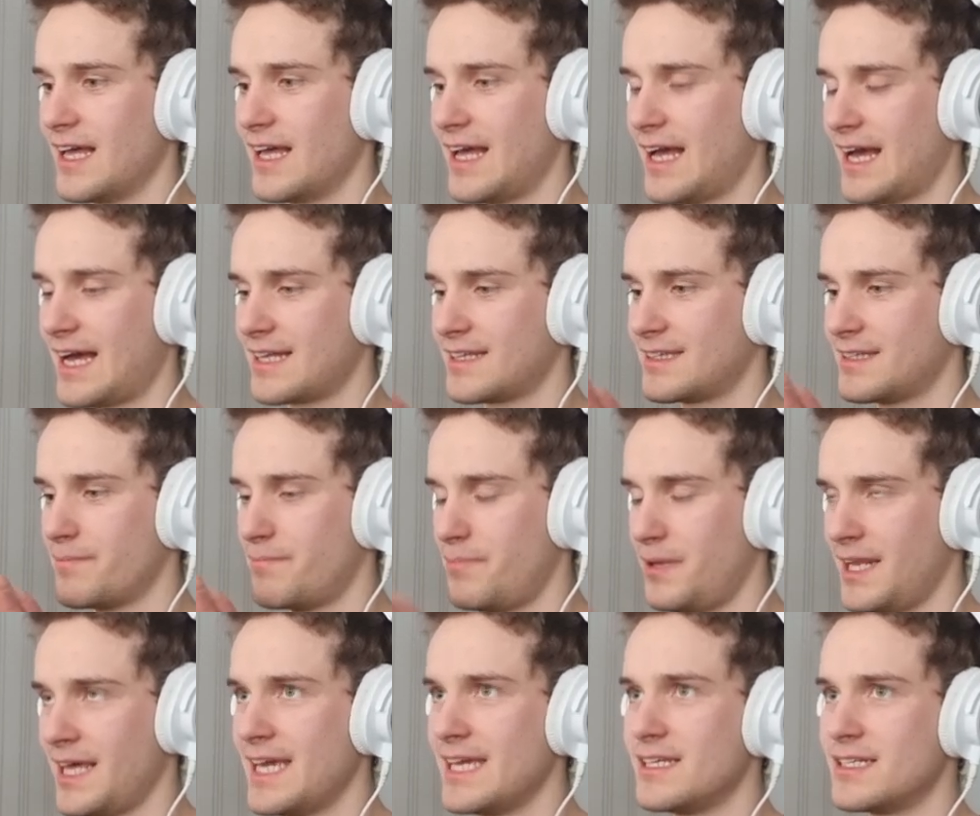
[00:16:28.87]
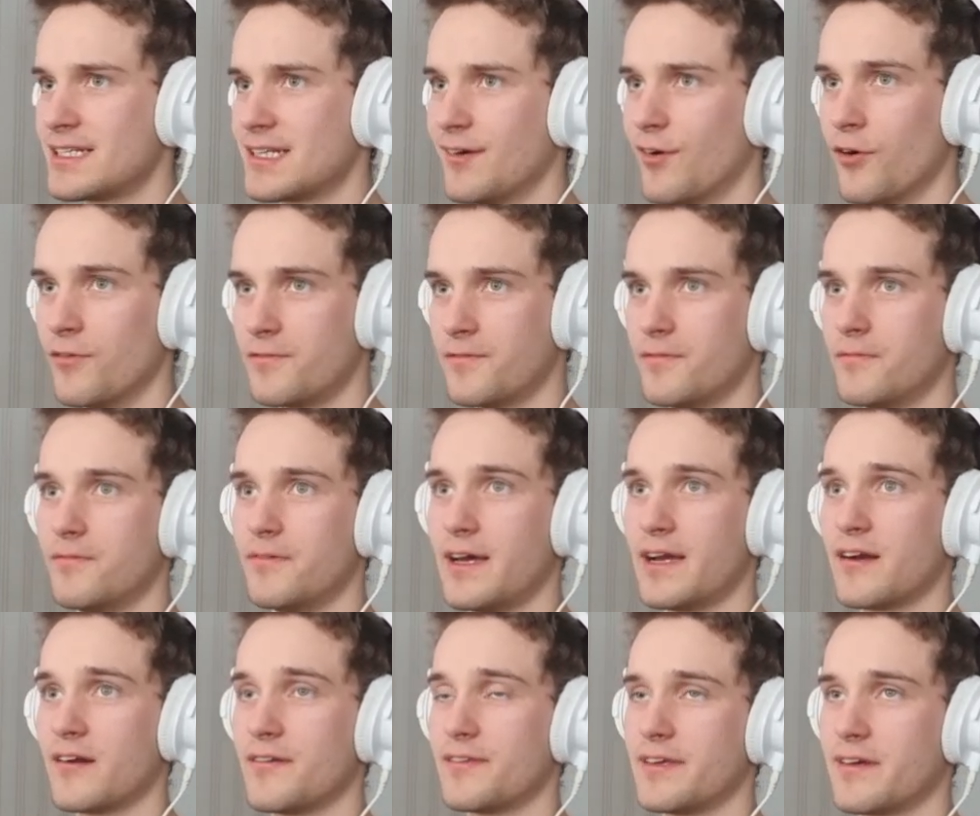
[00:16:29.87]
at the place of
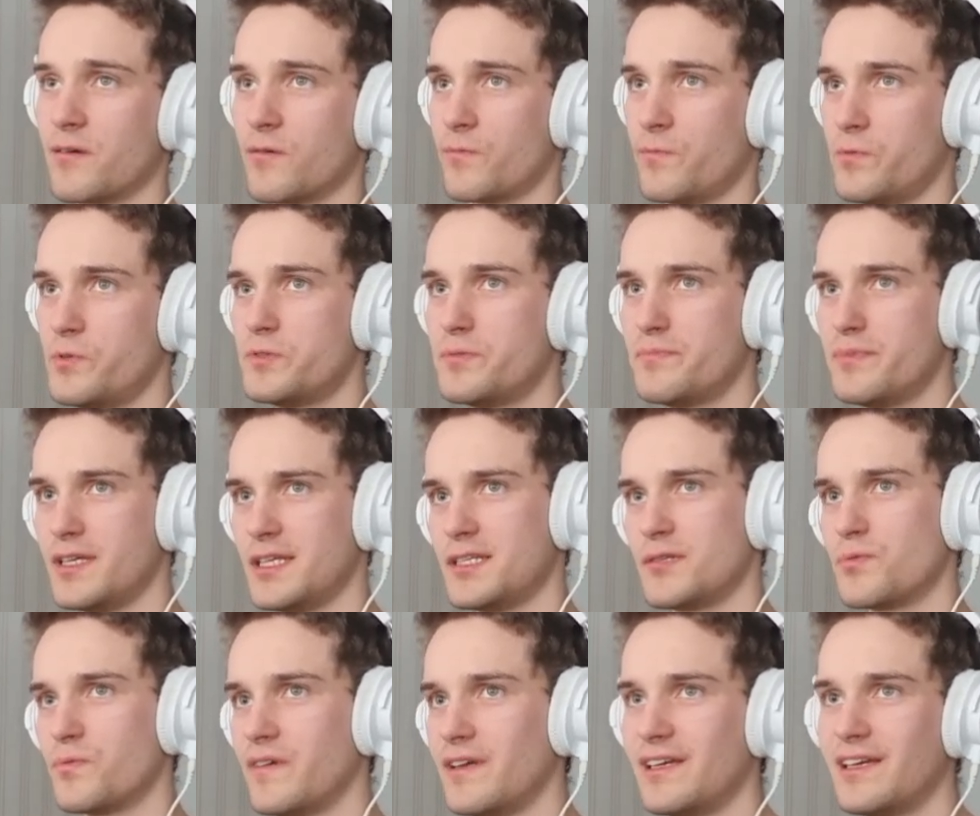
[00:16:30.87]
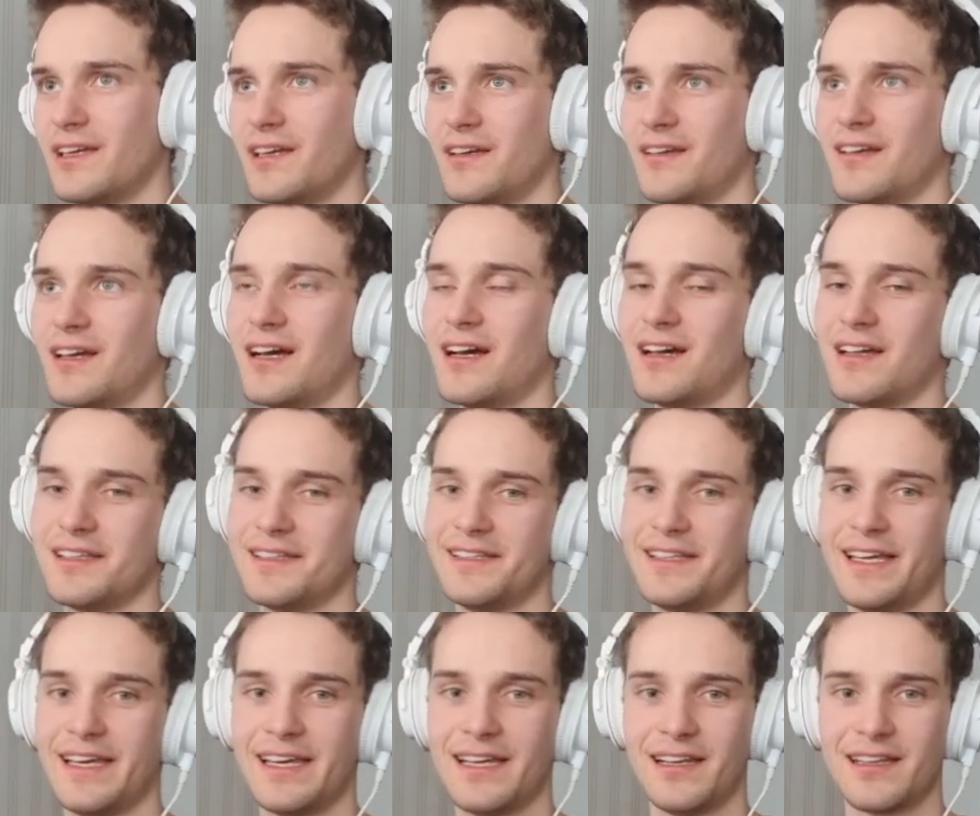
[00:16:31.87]
where there would be swing,
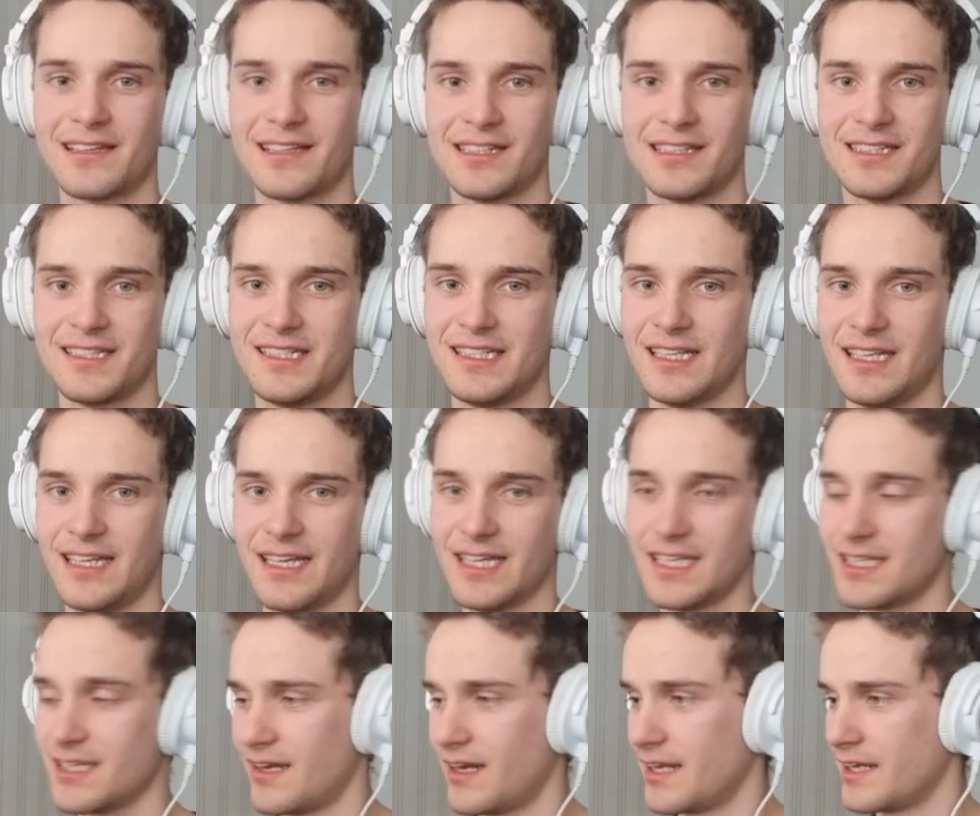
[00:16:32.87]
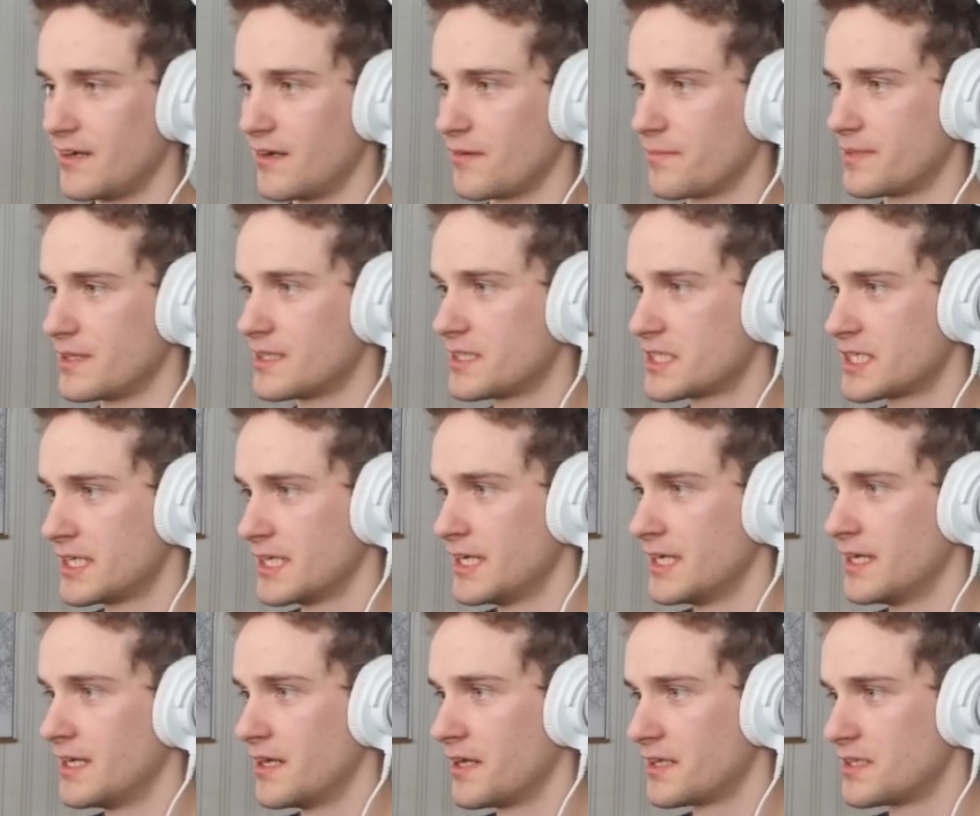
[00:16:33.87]
they'll get delayed a little bit
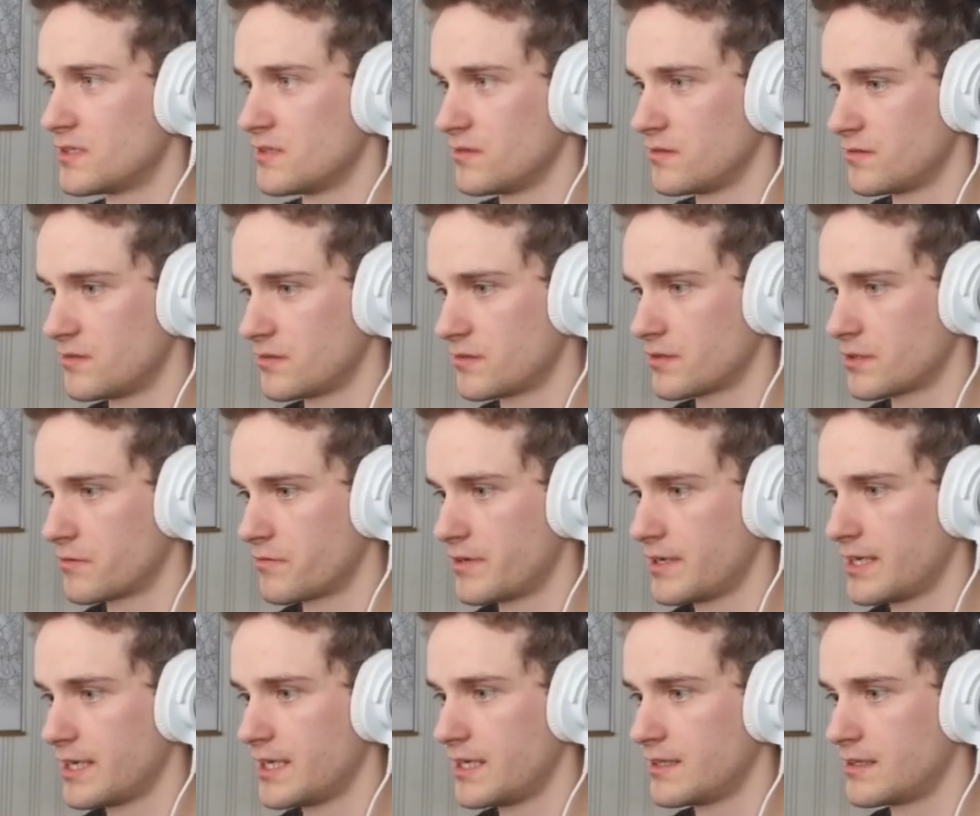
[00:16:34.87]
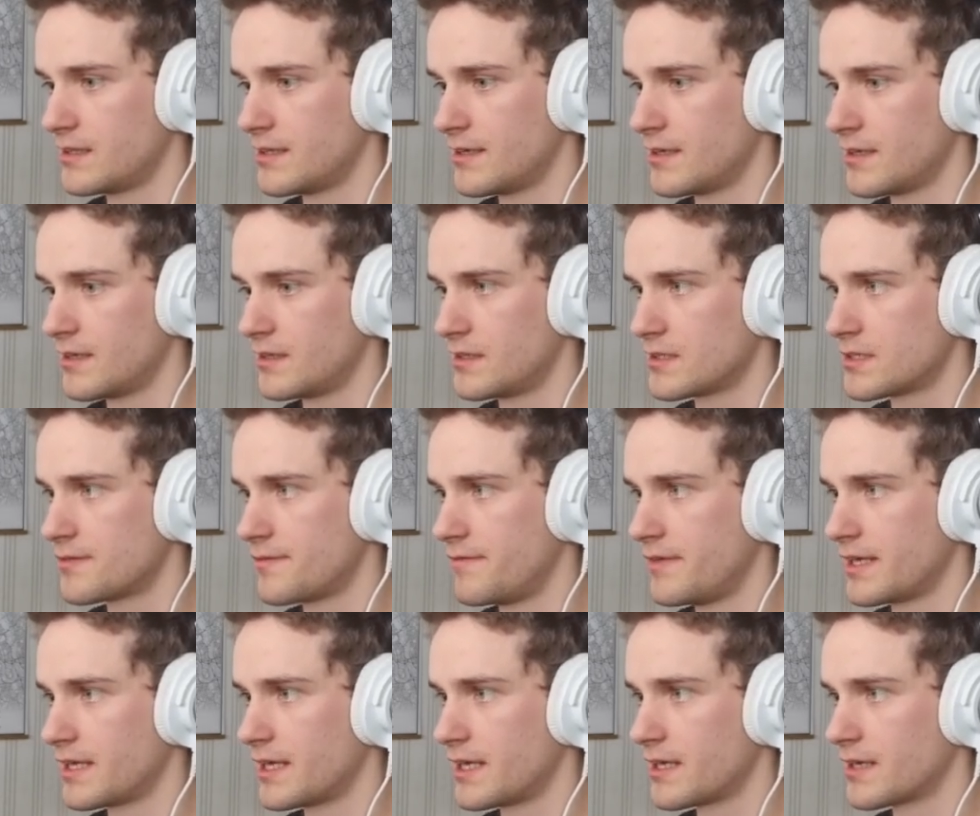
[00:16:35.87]
to create the
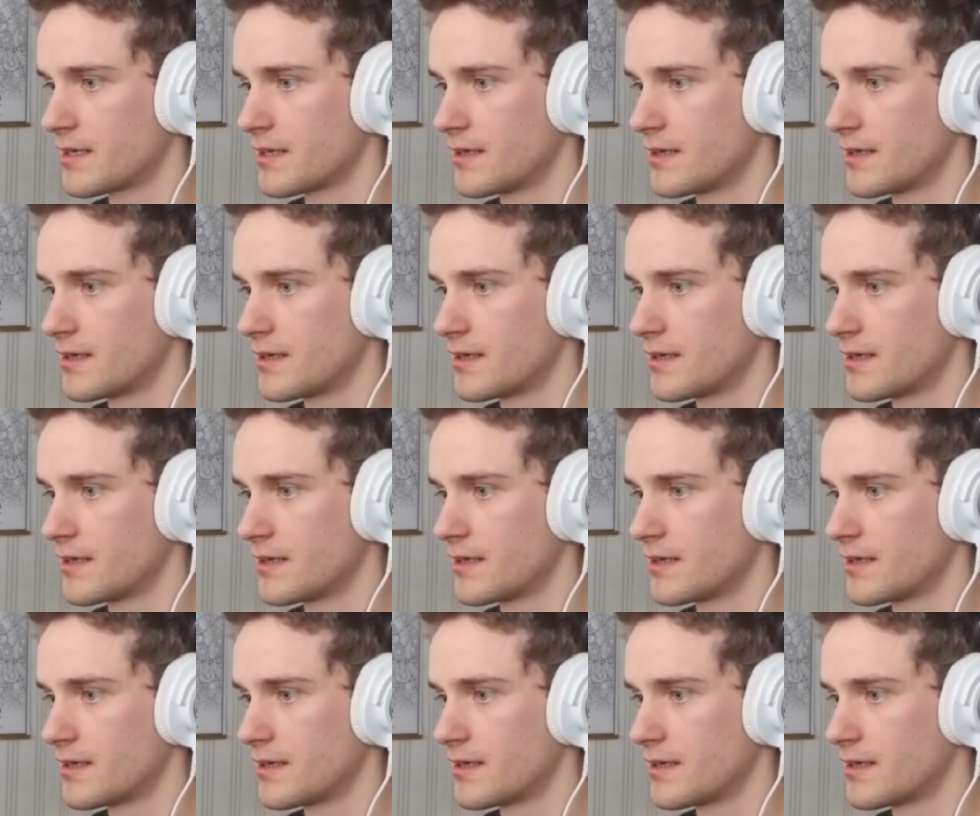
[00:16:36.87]
swinging